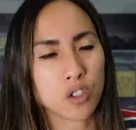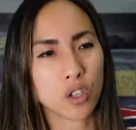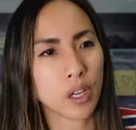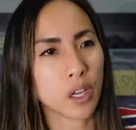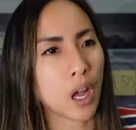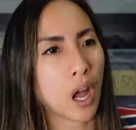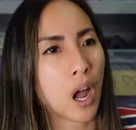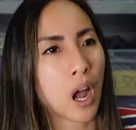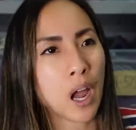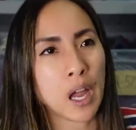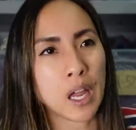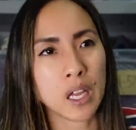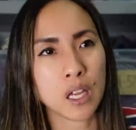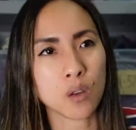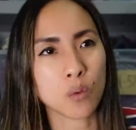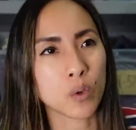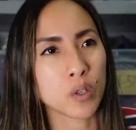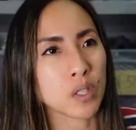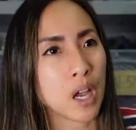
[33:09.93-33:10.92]
Like,
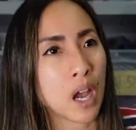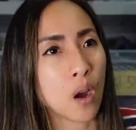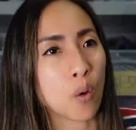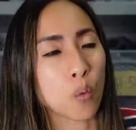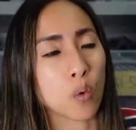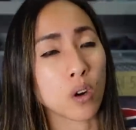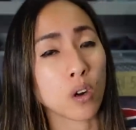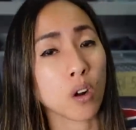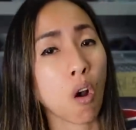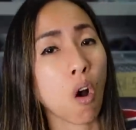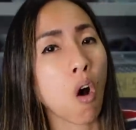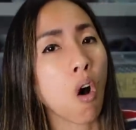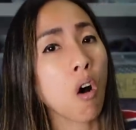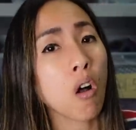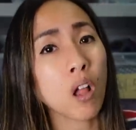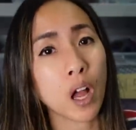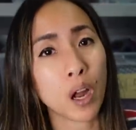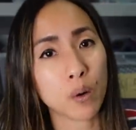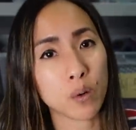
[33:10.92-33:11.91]
I was at work
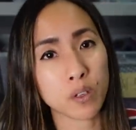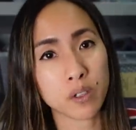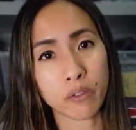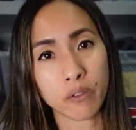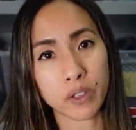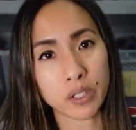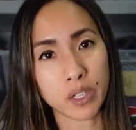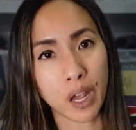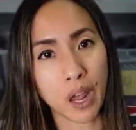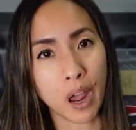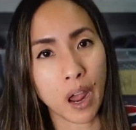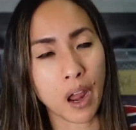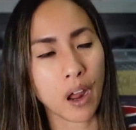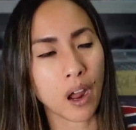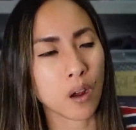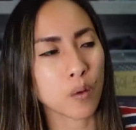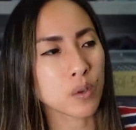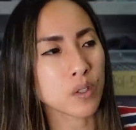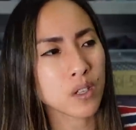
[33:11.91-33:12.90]
all hours of the day.
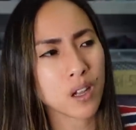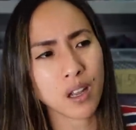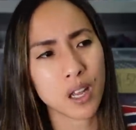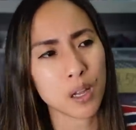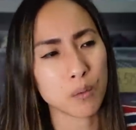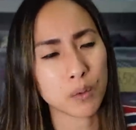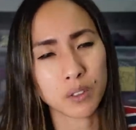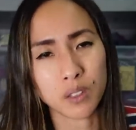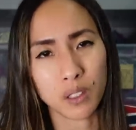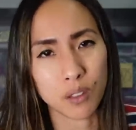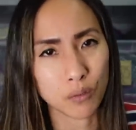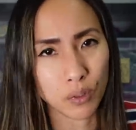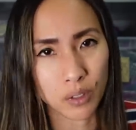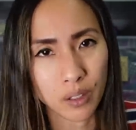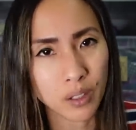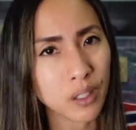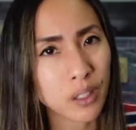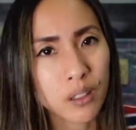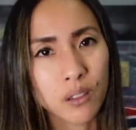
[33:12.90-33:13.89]
I was not able to
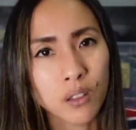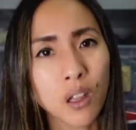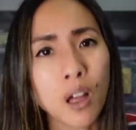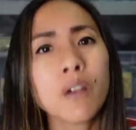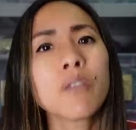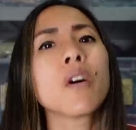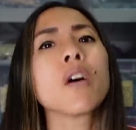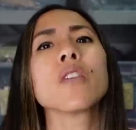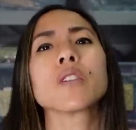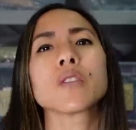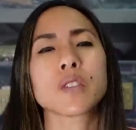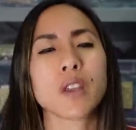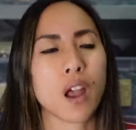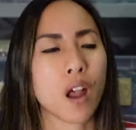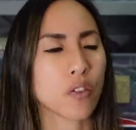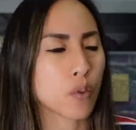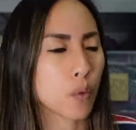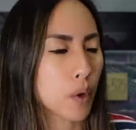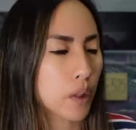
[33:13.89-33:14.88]
really love on this
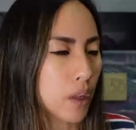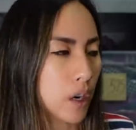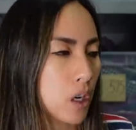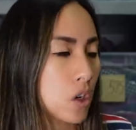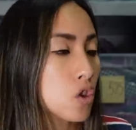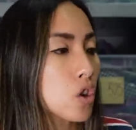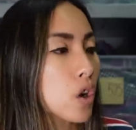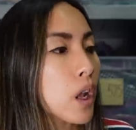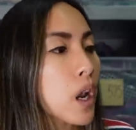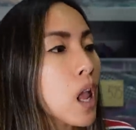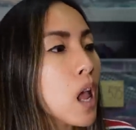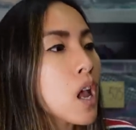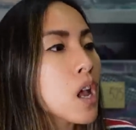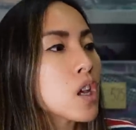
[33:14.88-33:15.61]
cat the way that I should.